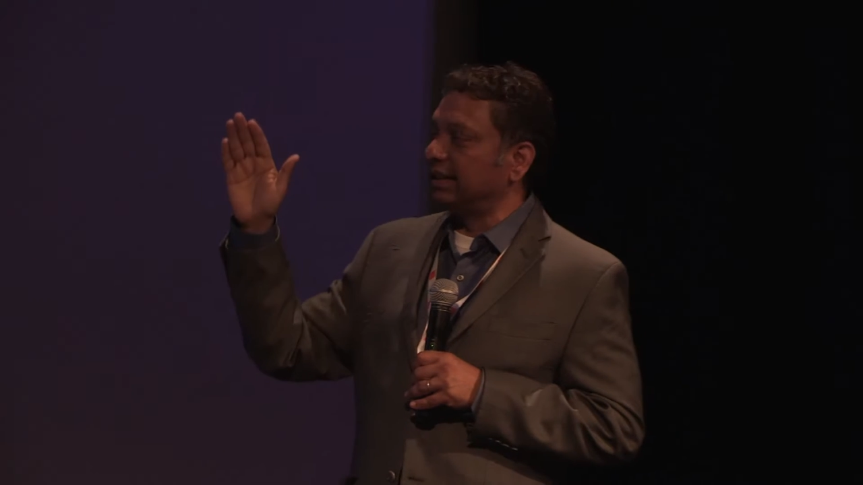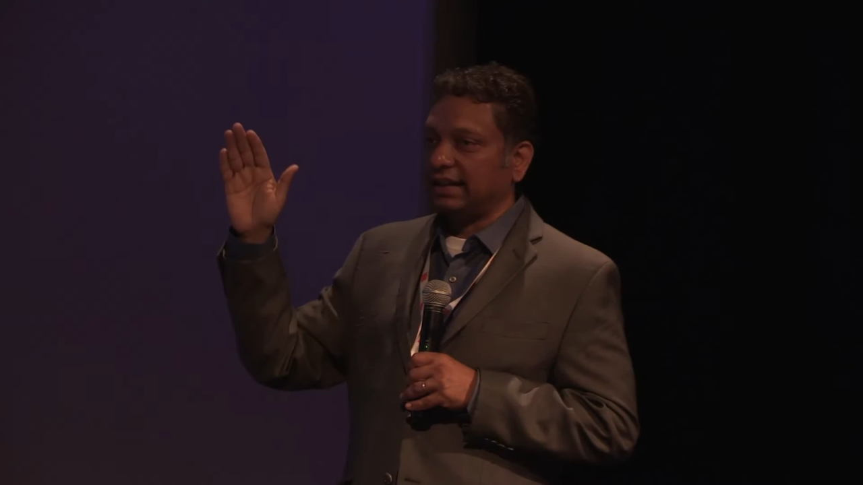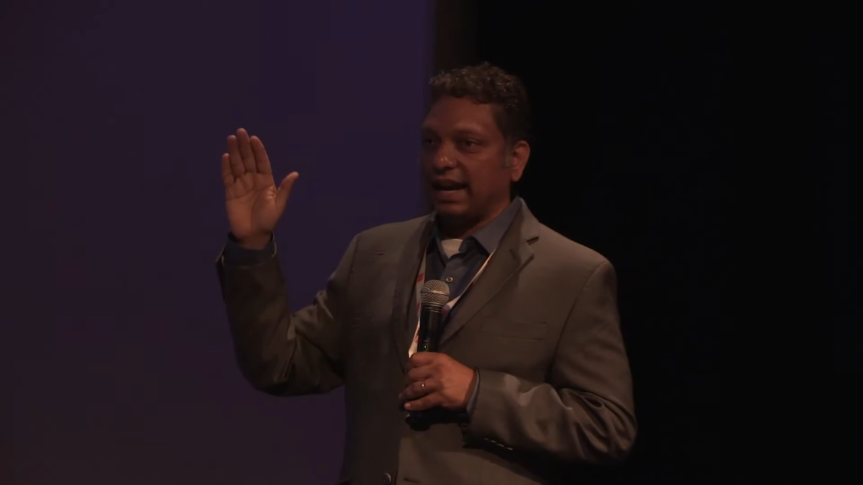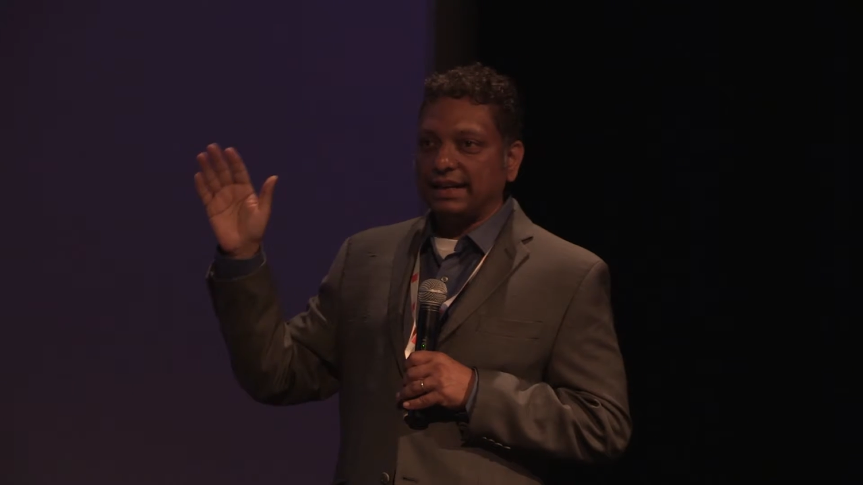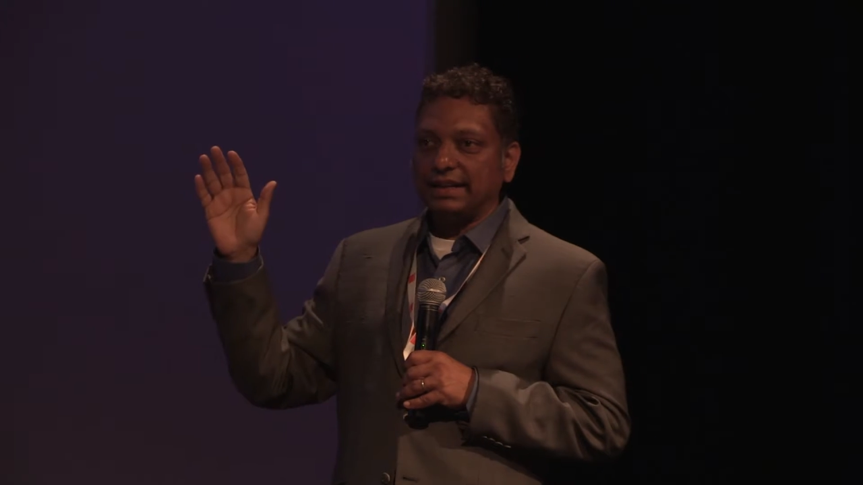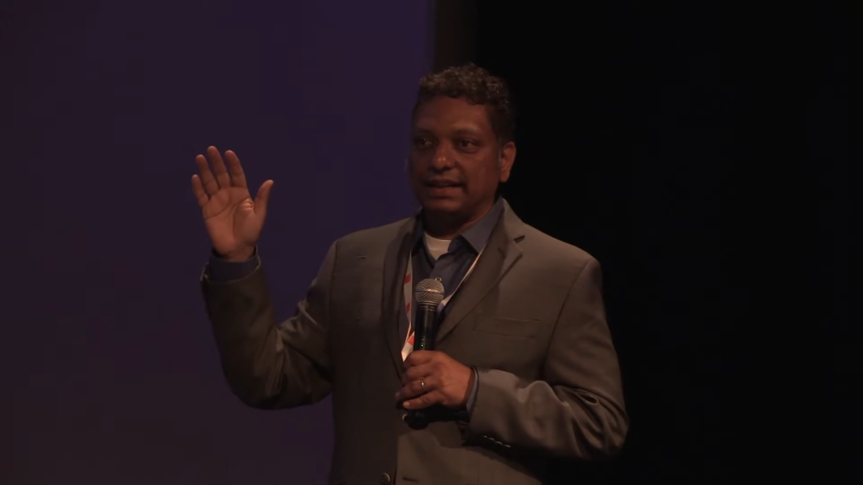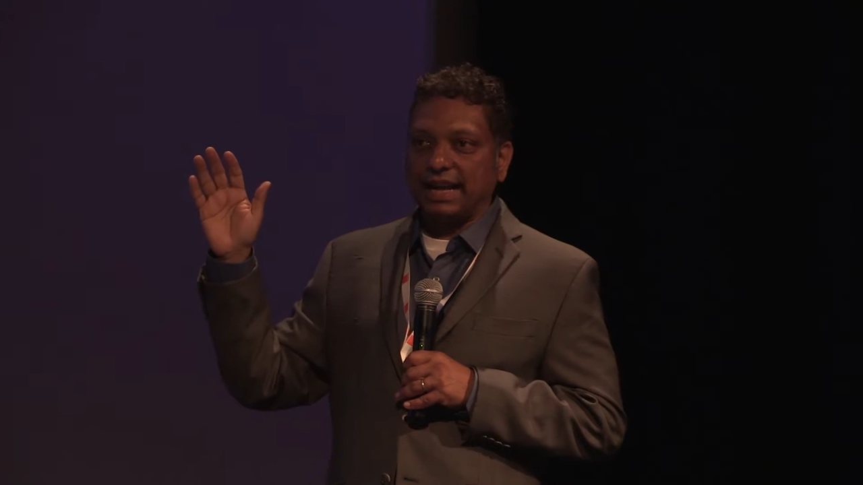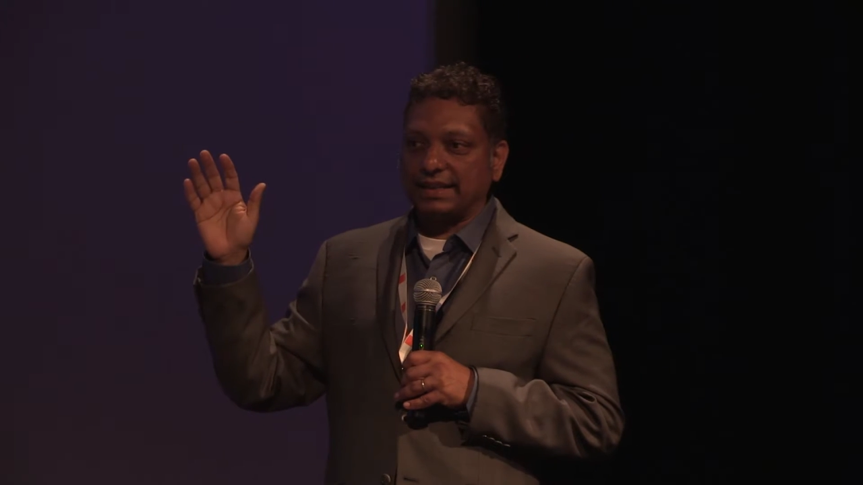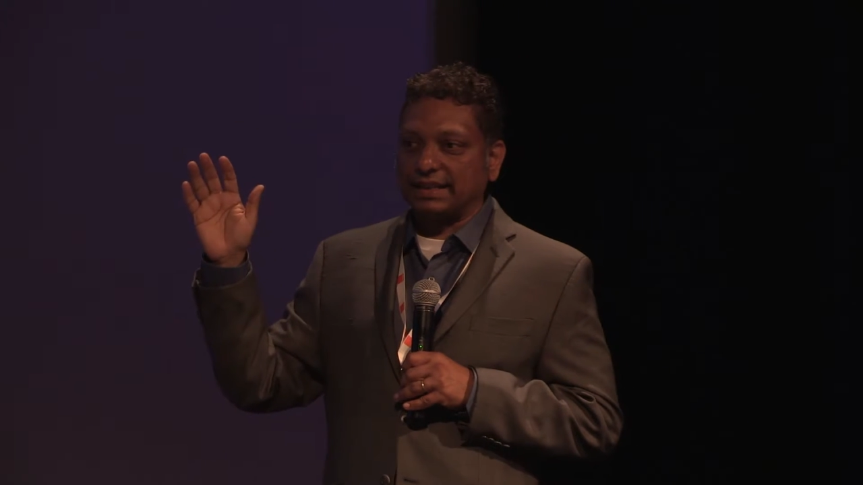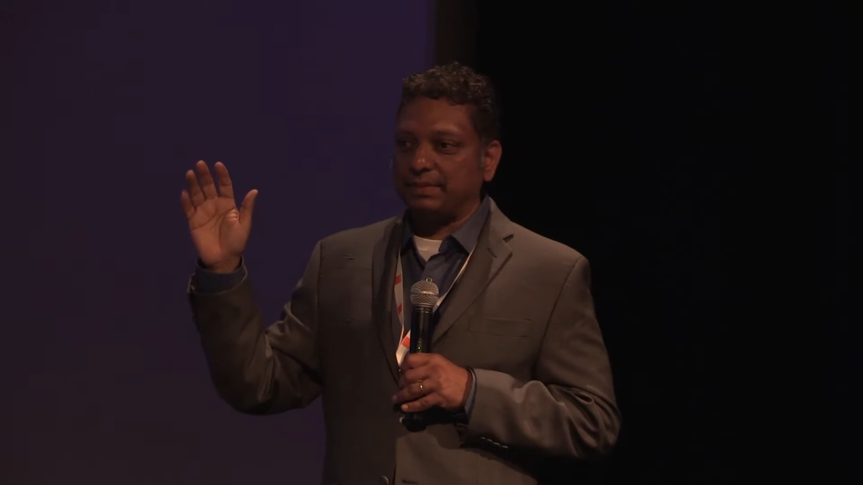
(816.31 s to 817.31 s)
identity and
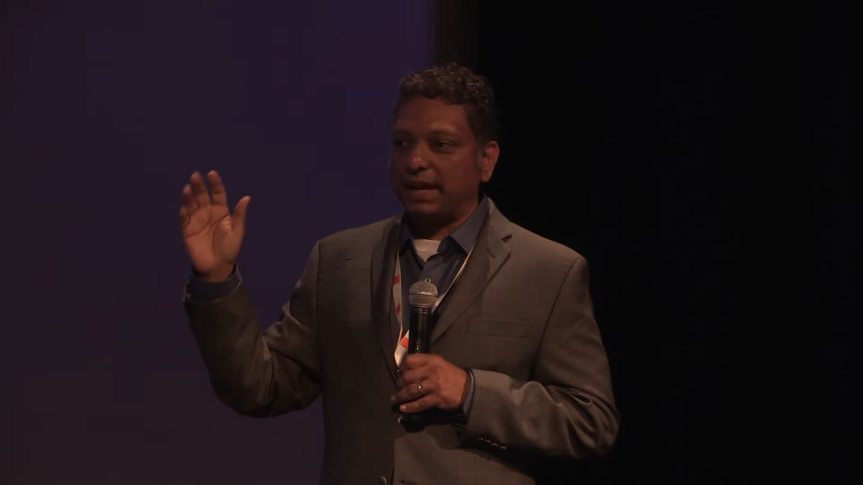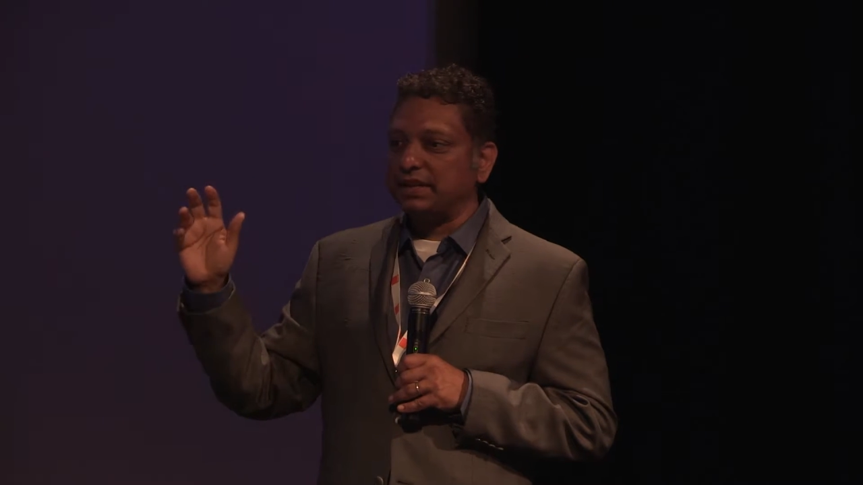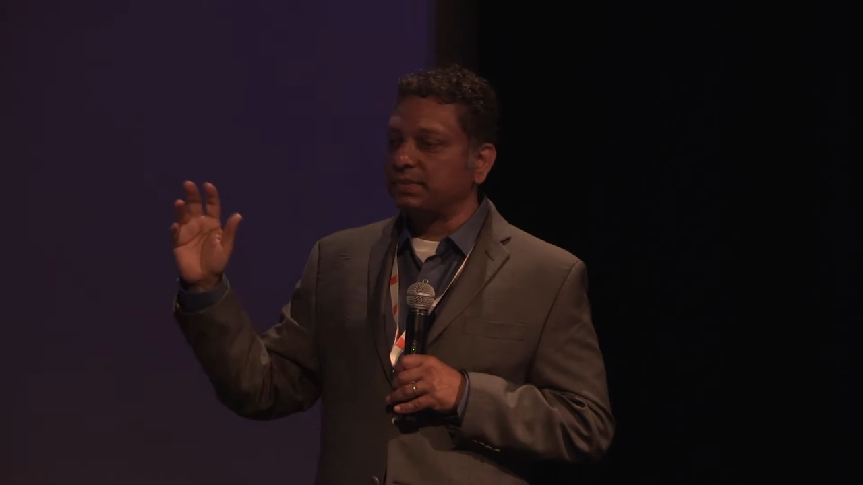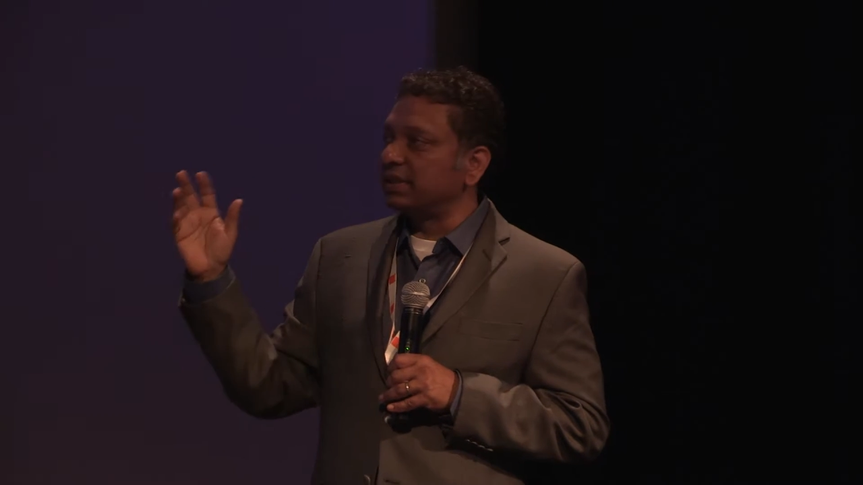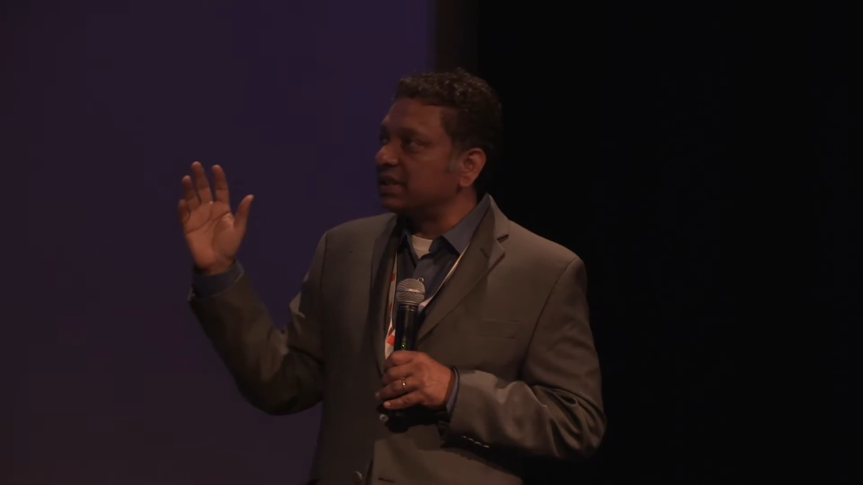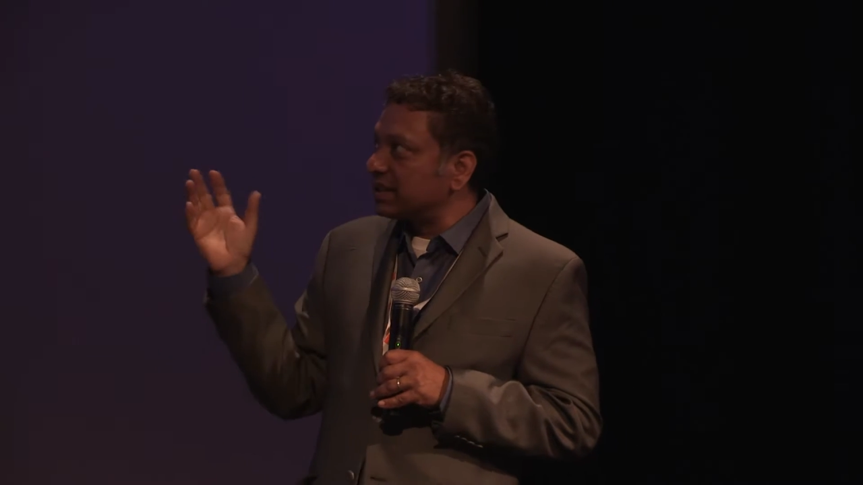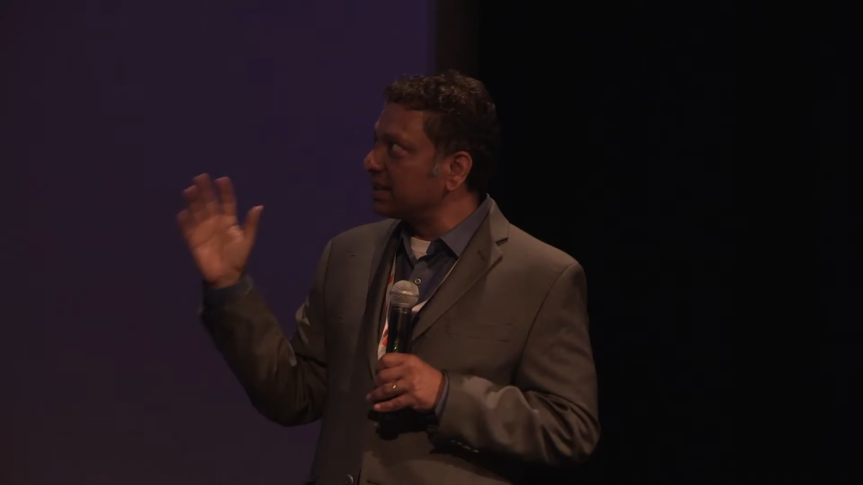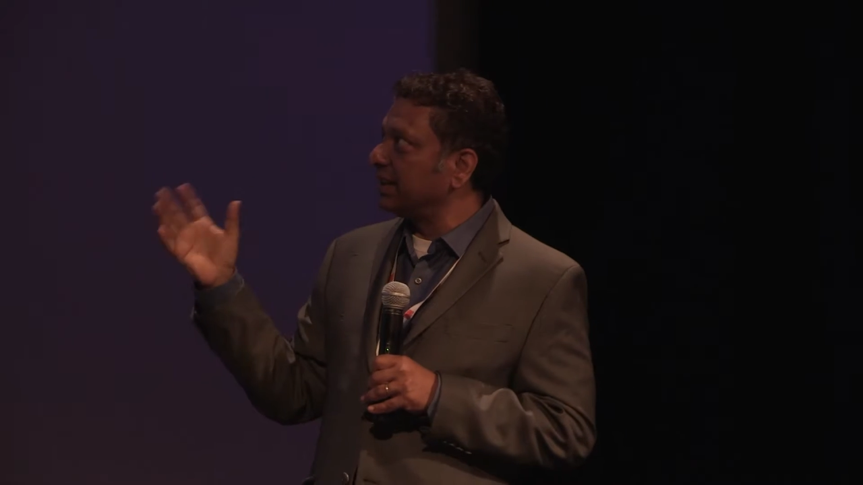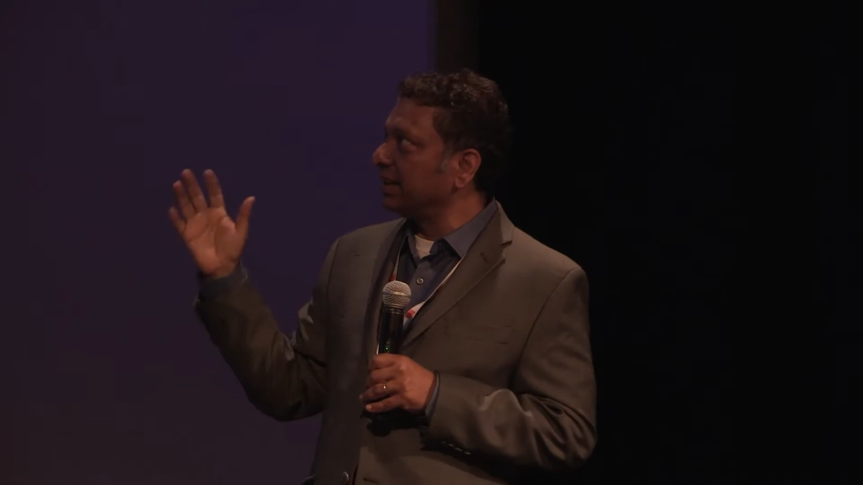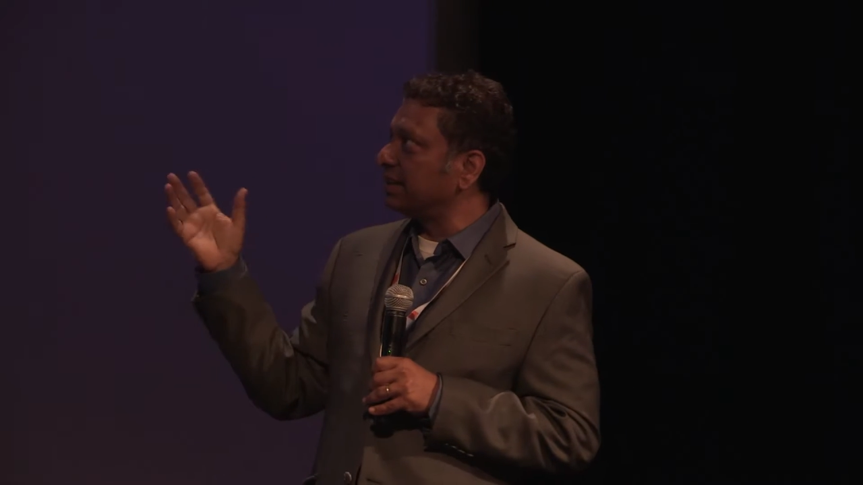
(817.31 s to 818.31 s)
access management, it's
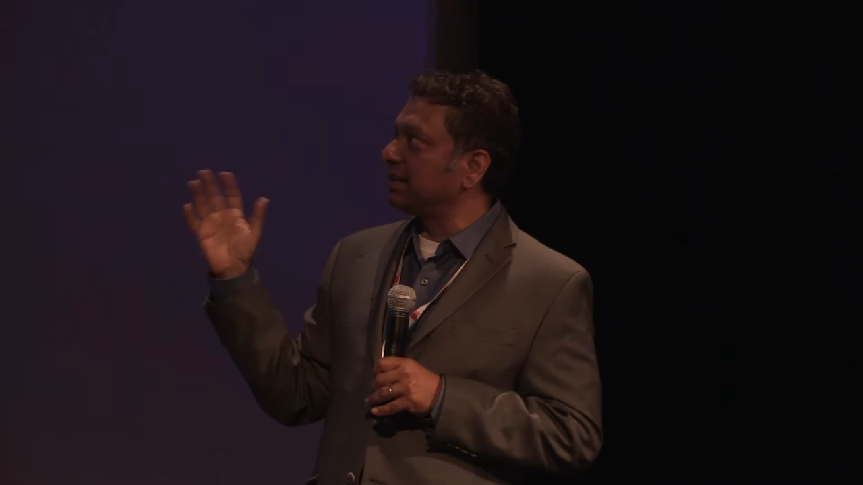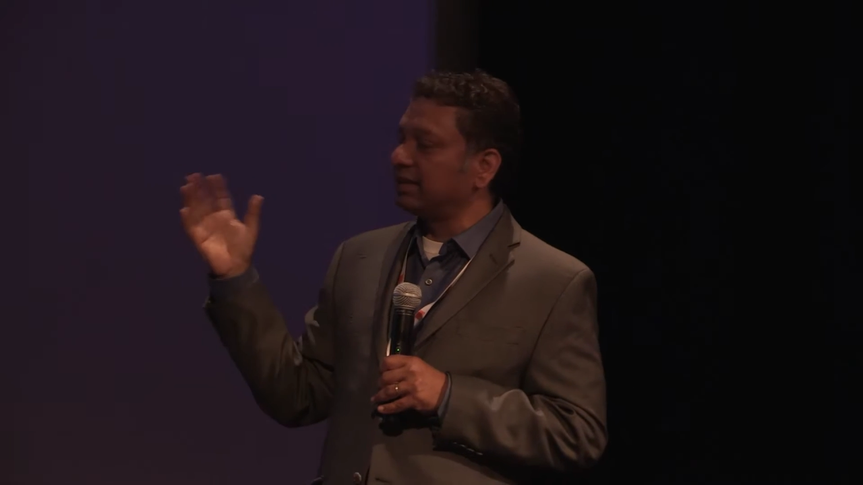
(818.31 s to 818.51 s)
really